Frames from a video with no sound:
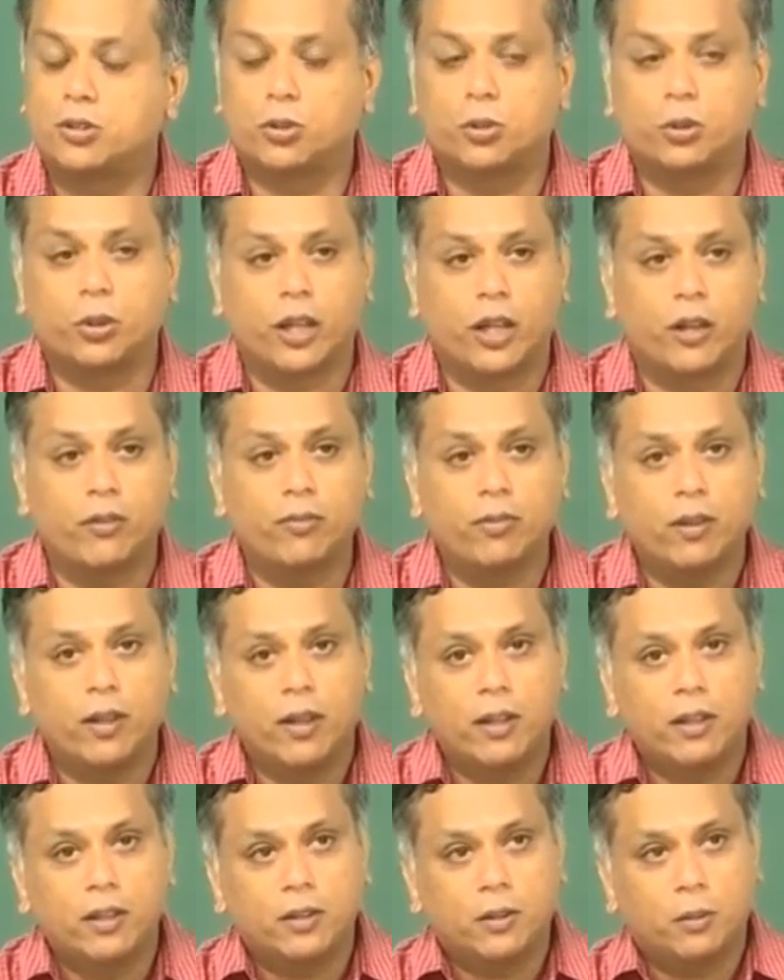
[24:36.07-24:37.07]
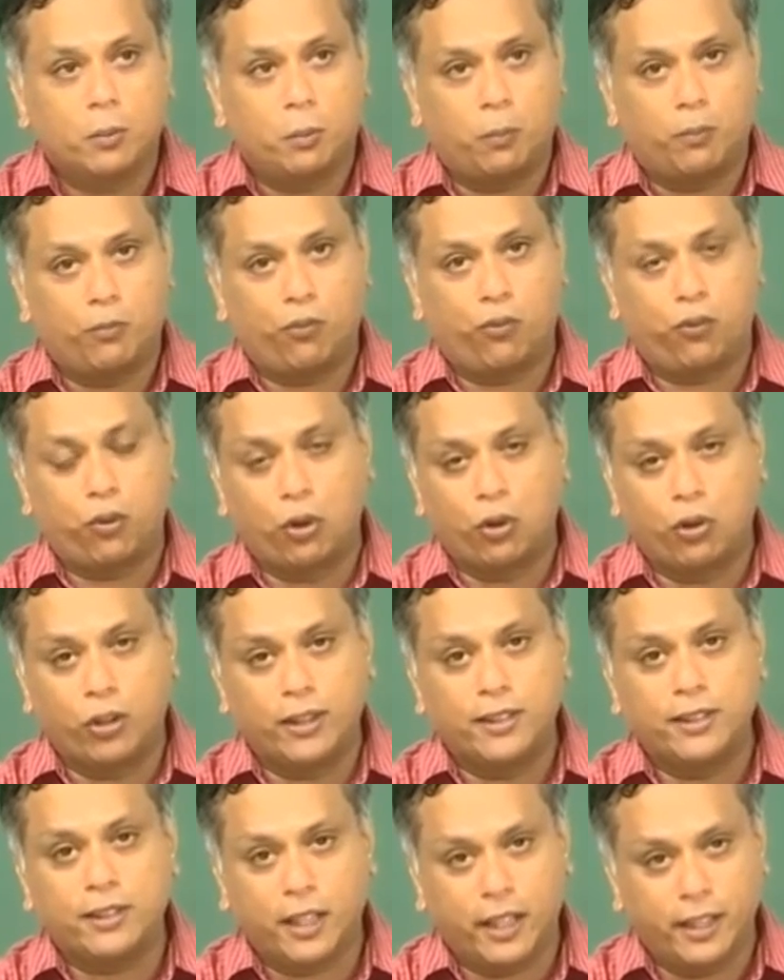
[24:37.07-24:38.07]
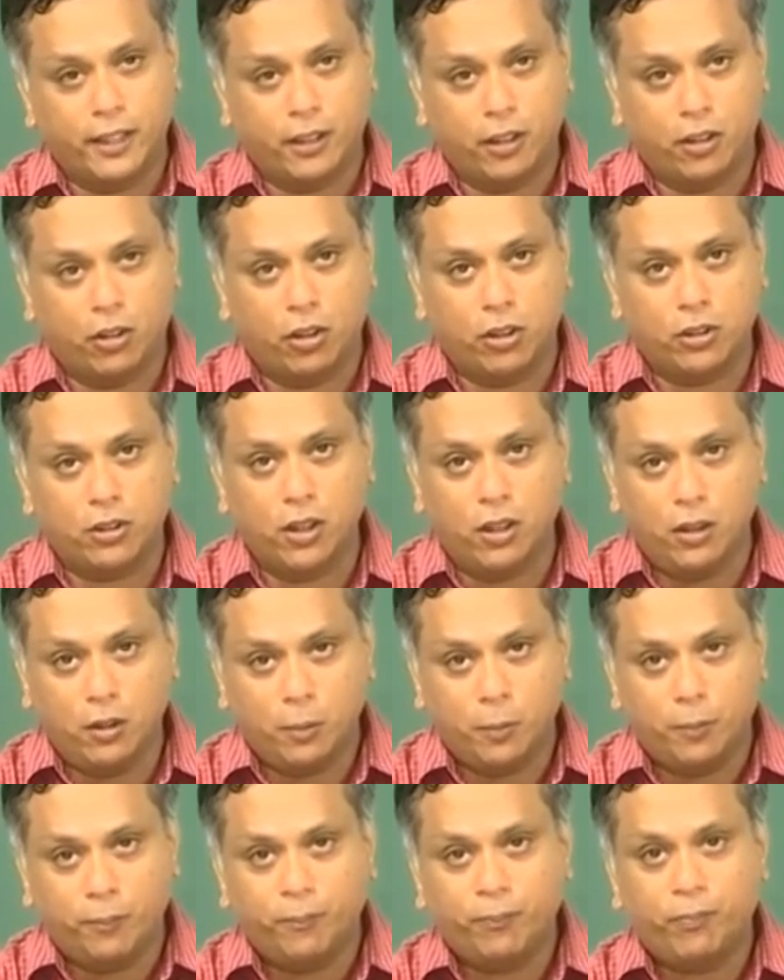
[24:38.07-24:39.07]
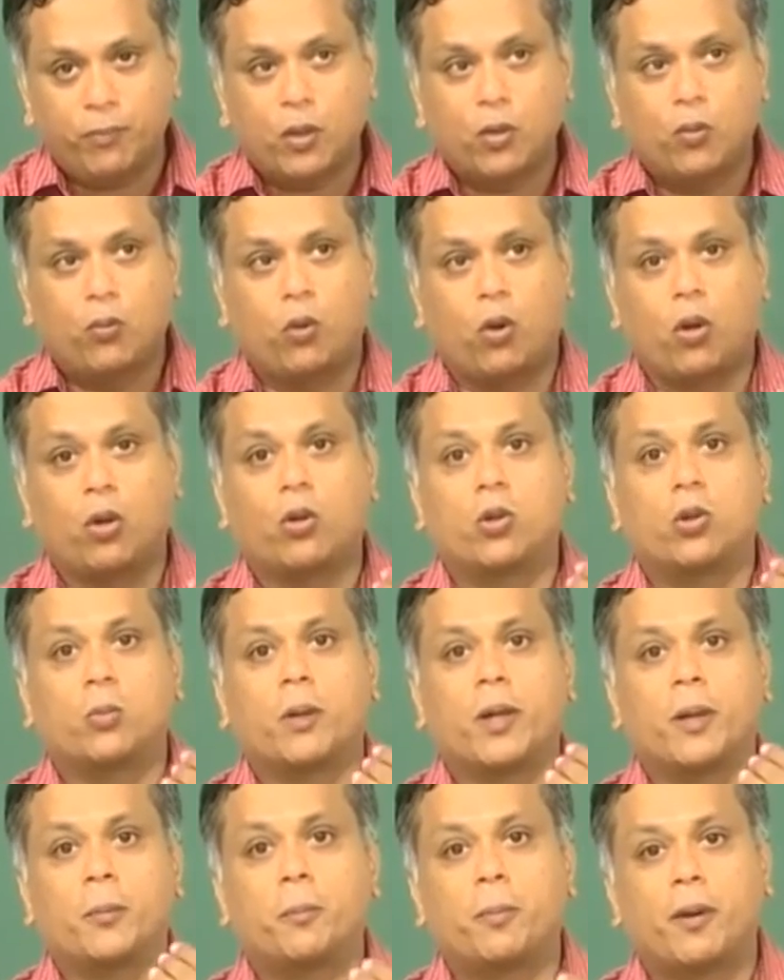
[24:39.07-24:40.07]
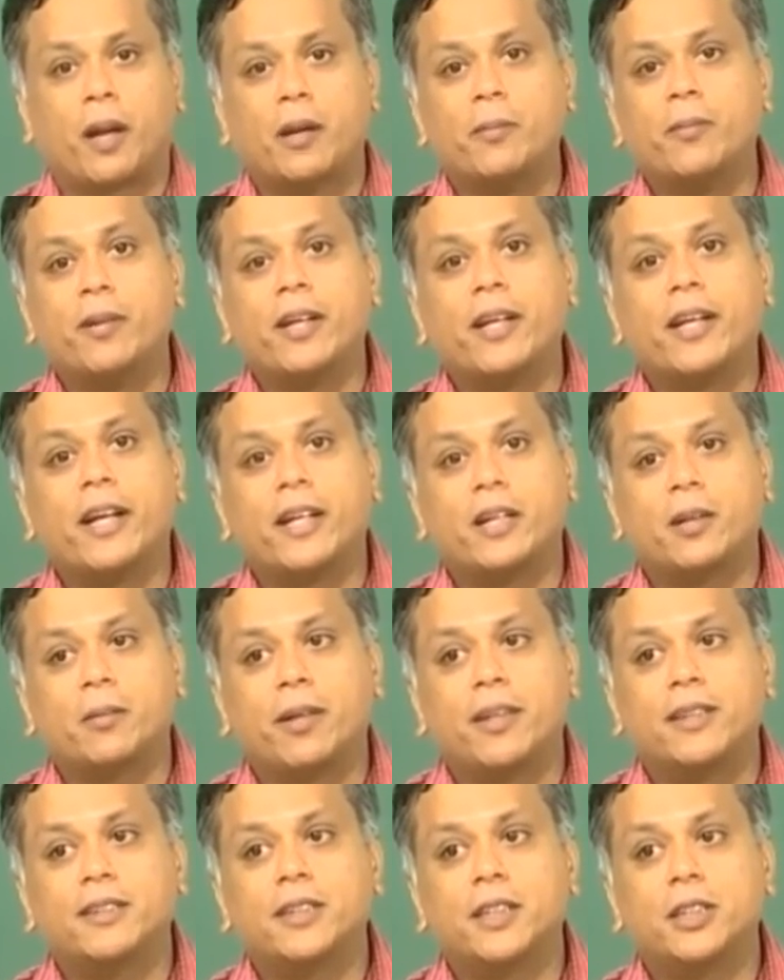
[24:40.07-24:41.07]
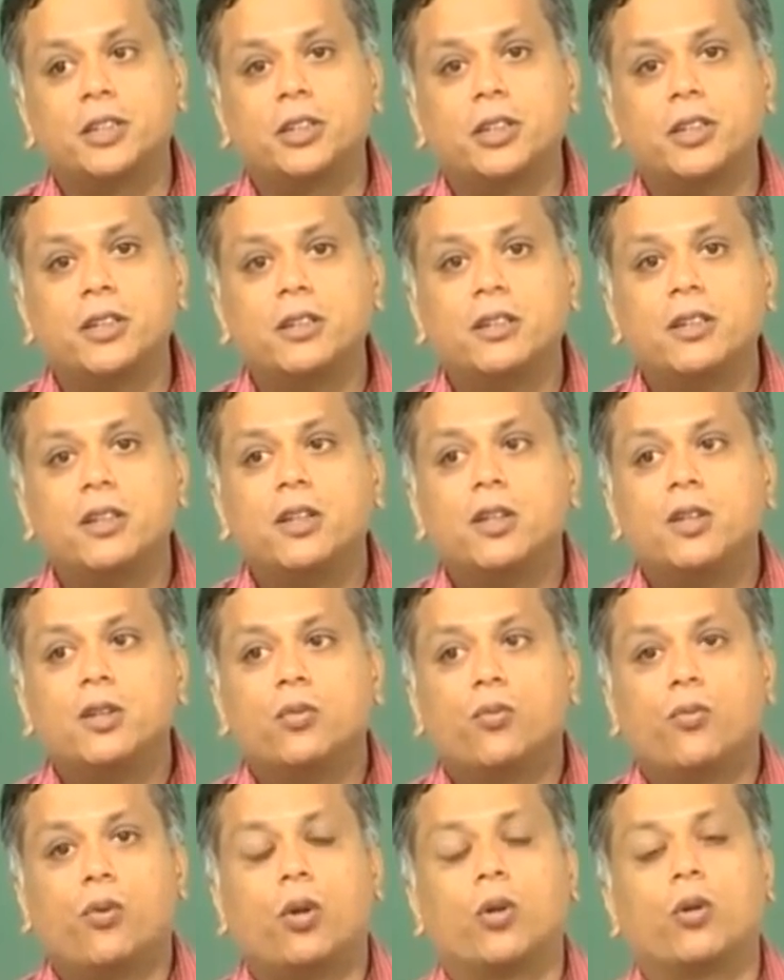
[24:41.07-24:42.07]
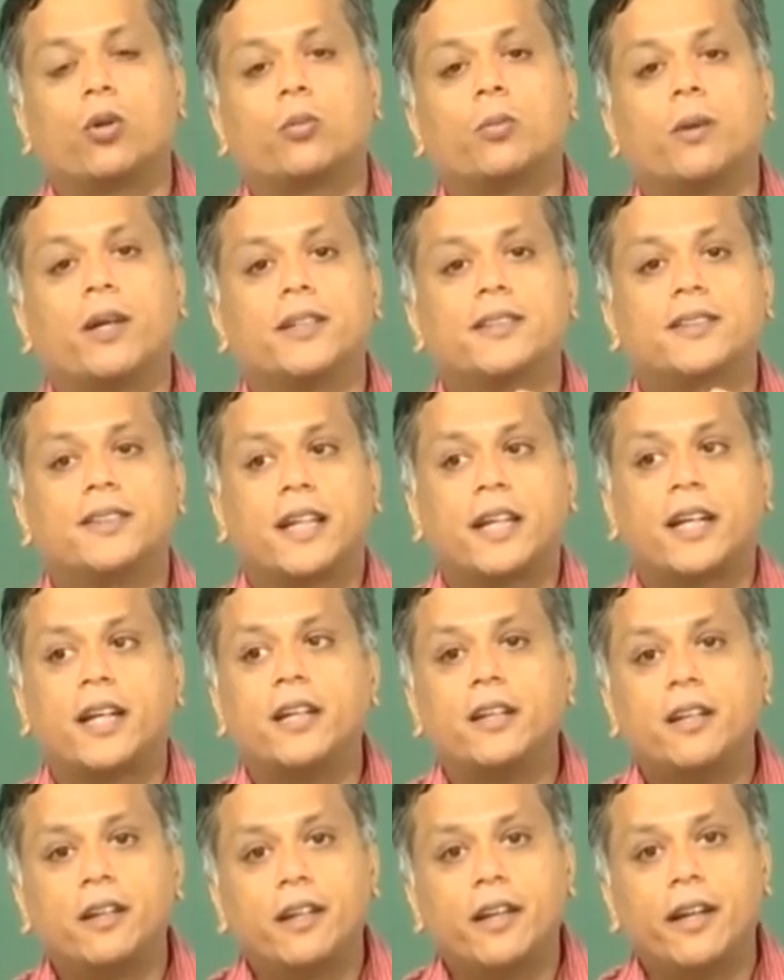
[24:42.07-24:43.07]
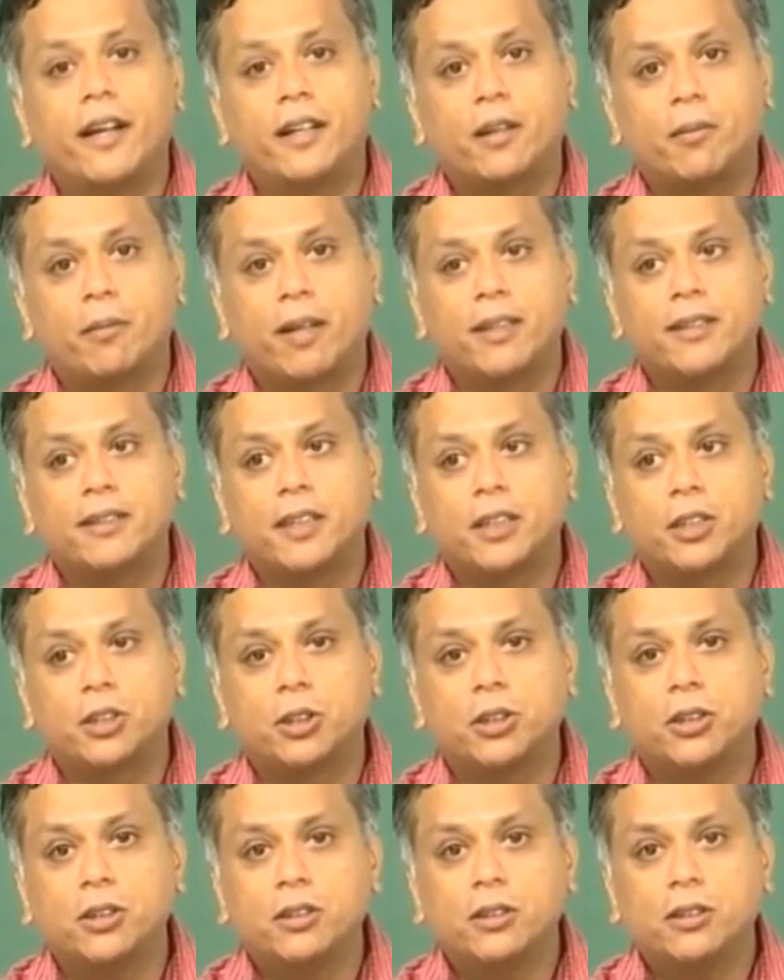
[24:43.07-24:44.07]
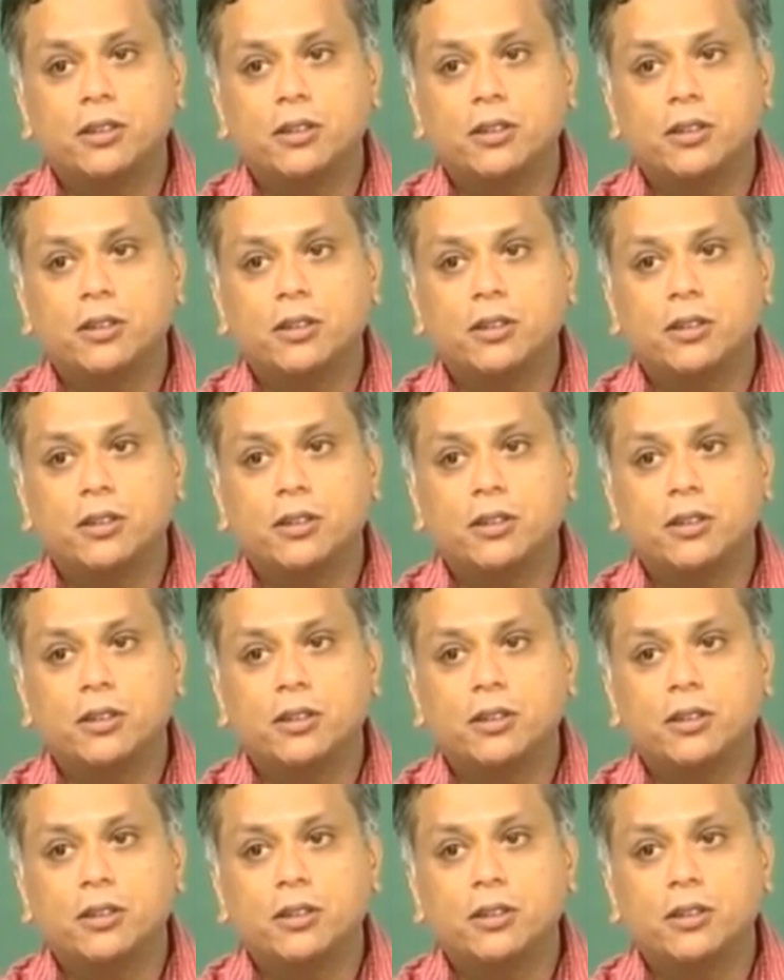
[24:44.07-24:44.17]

So, you have flow inside the nozzle, followed by primary atomization, followed by secondary atomization,